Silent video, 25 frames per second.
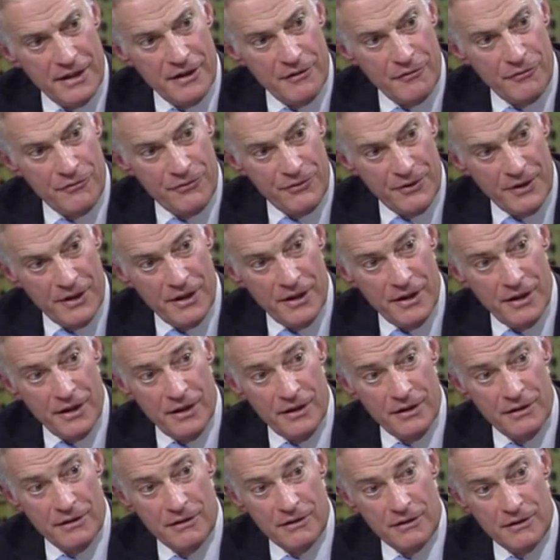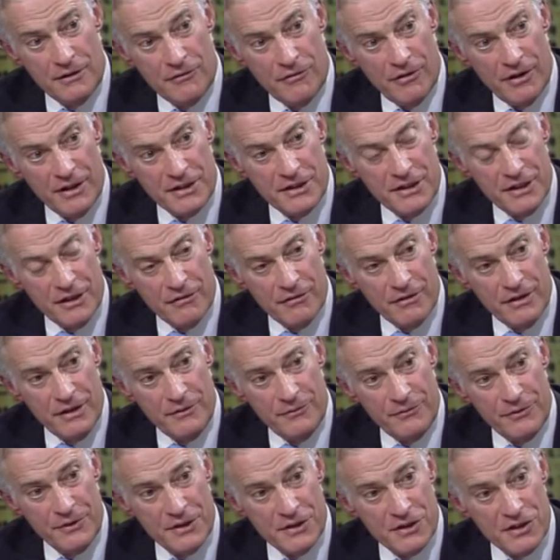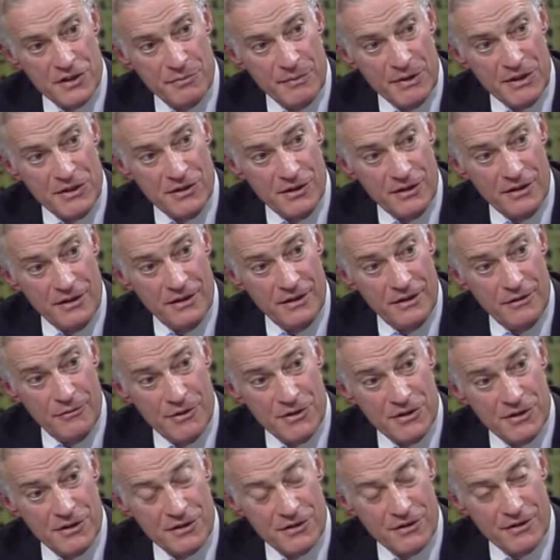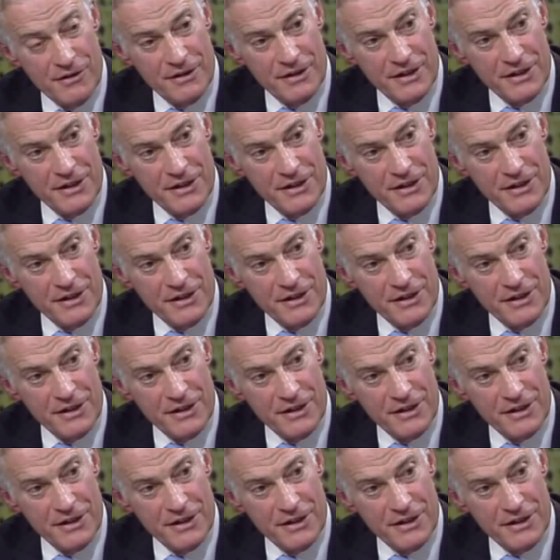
a fair criterion for dismissing a U S attorney?